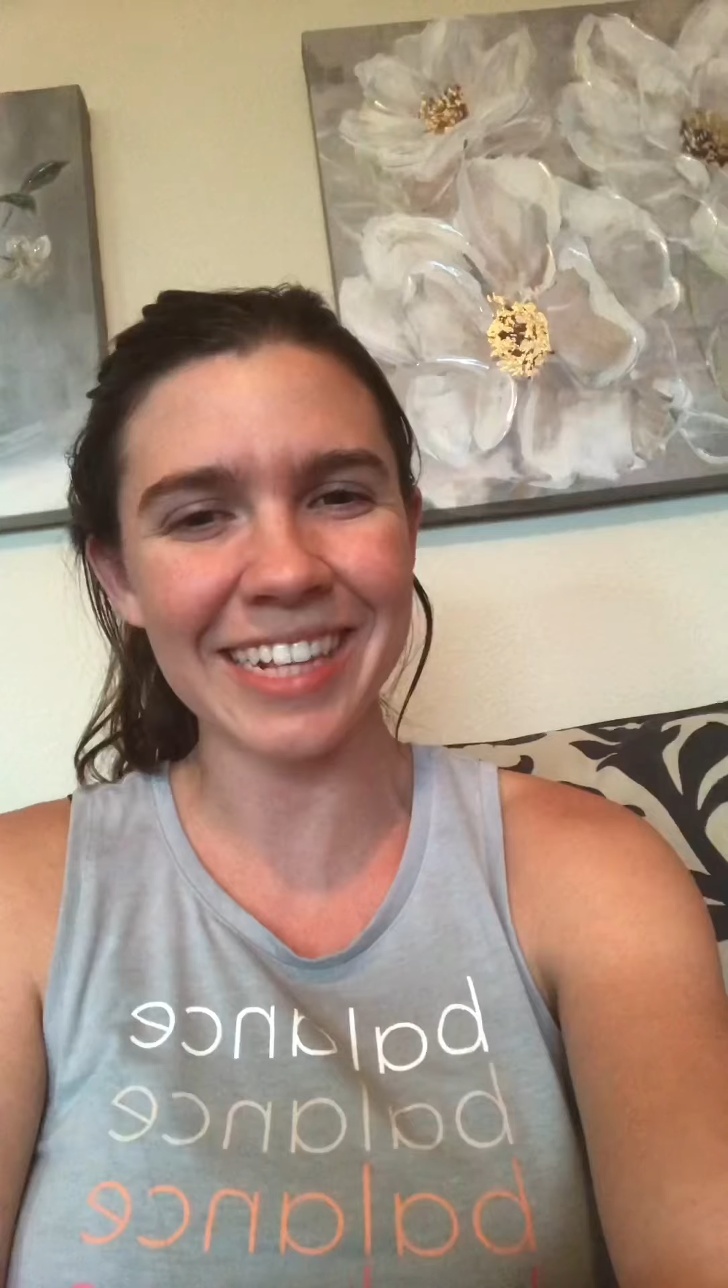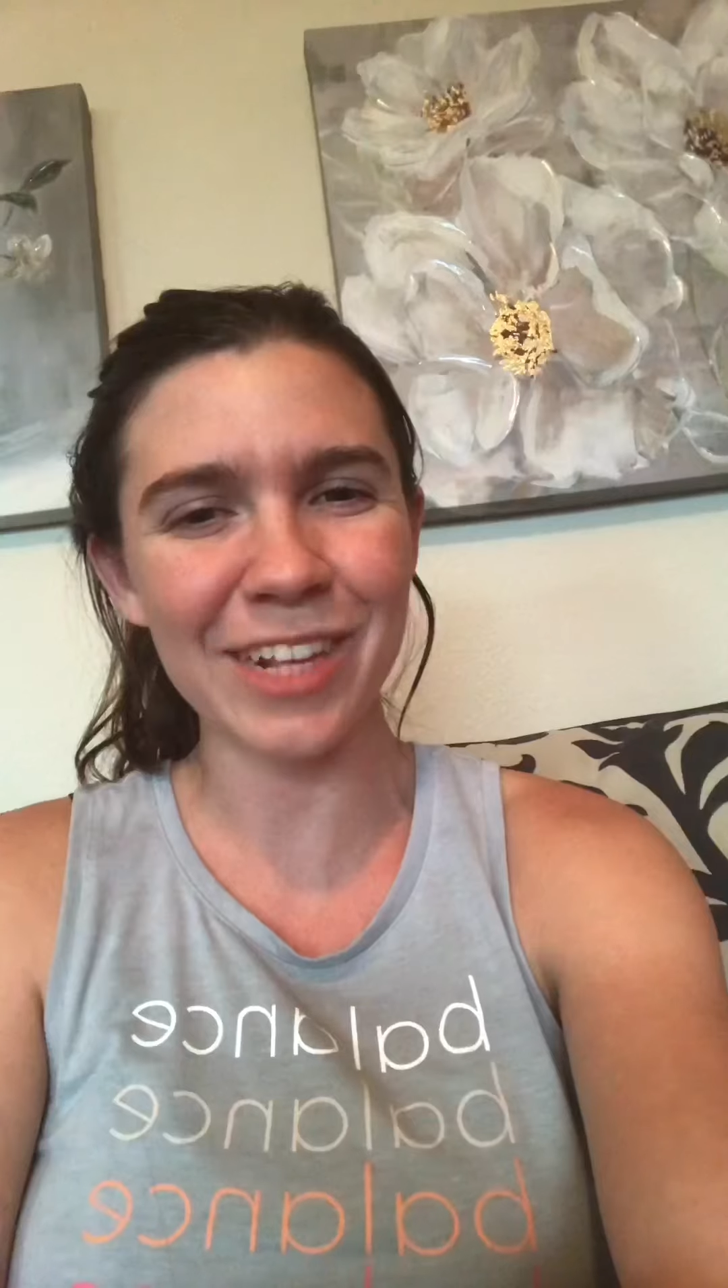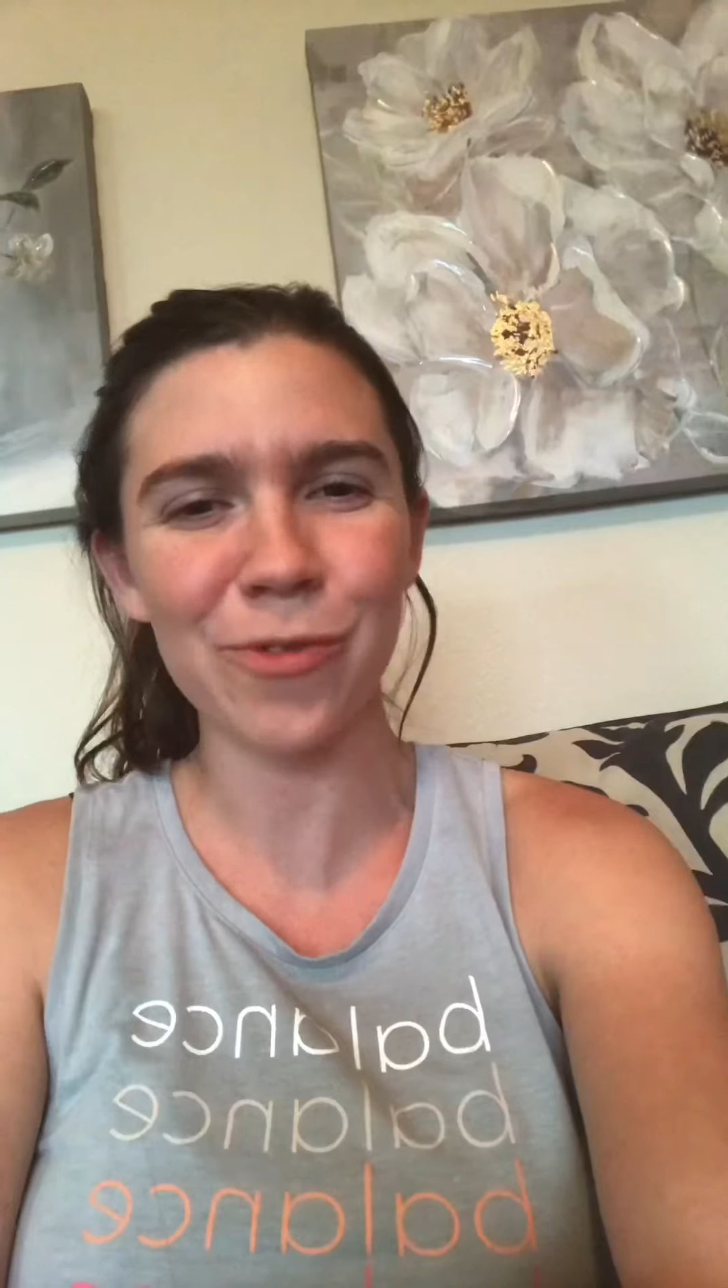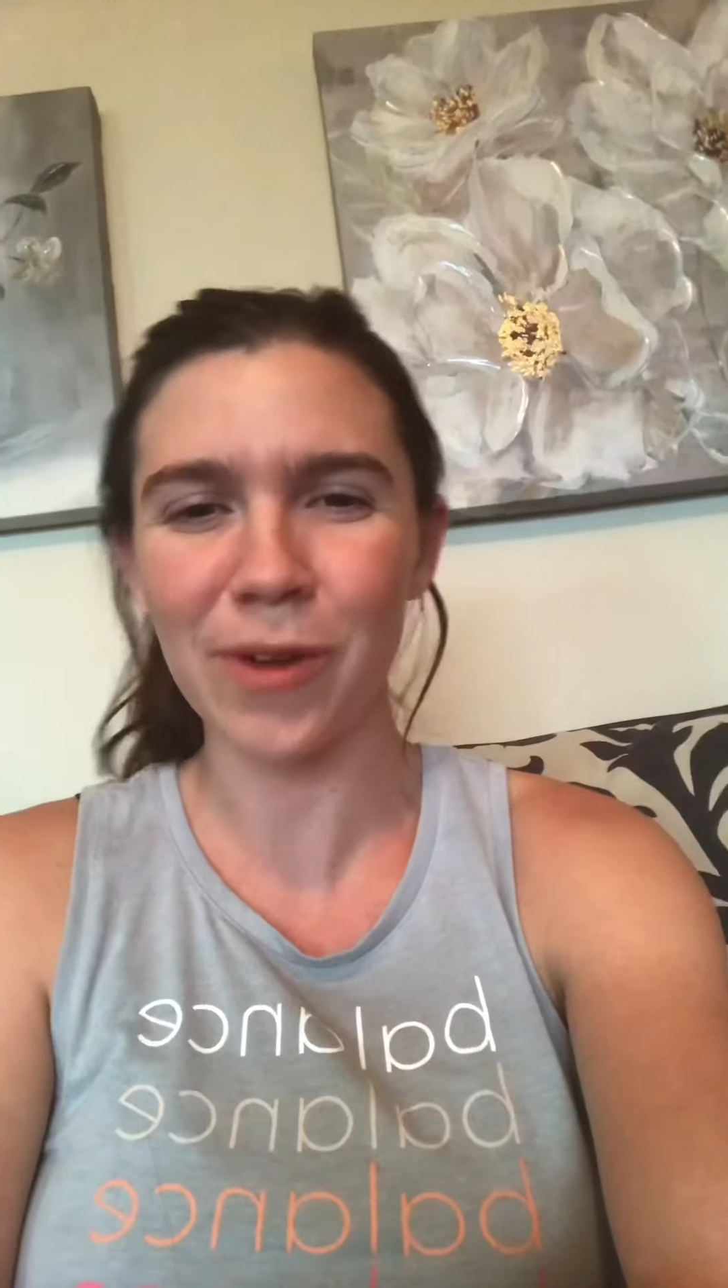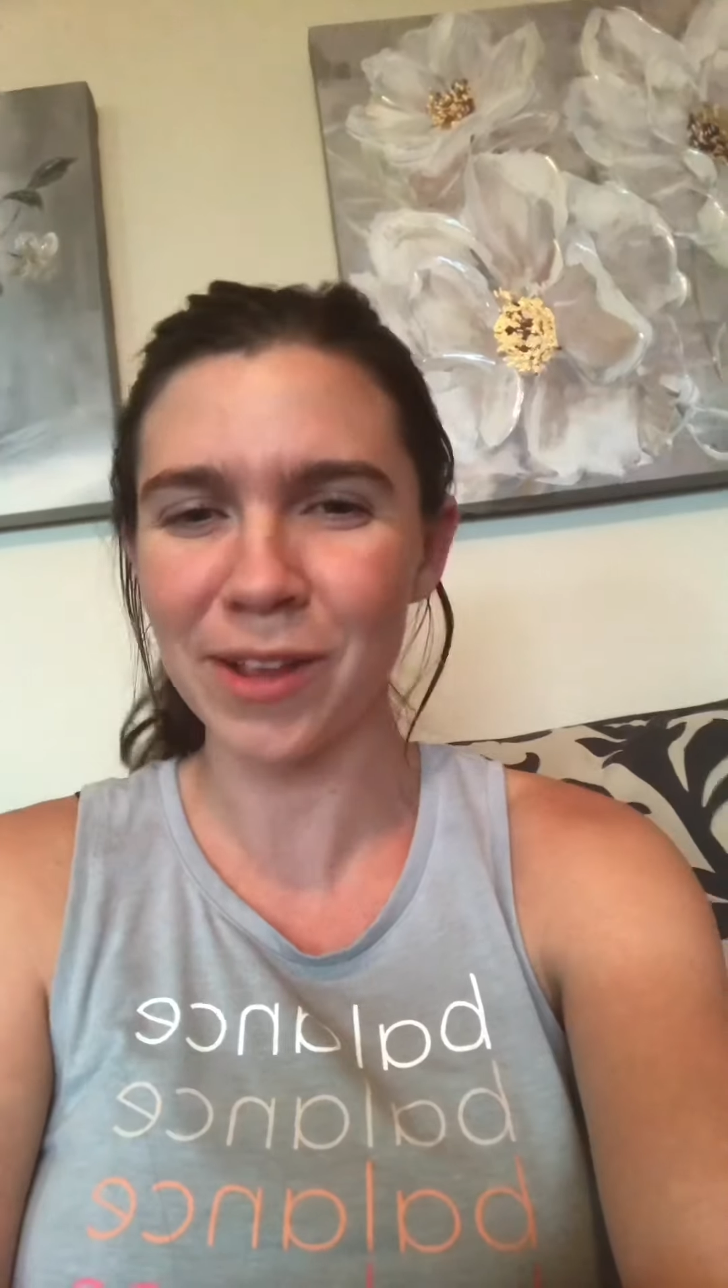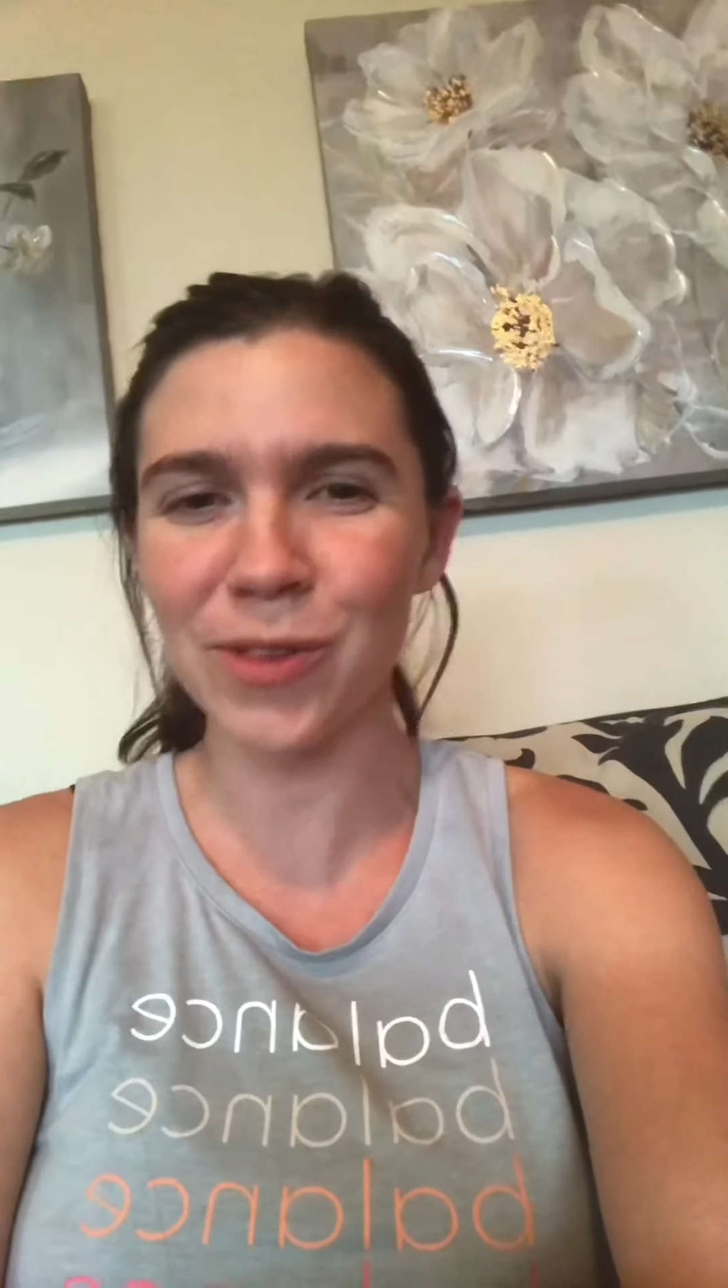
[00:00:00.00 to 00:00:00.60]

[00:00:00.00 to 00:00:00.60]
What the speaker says: is Ron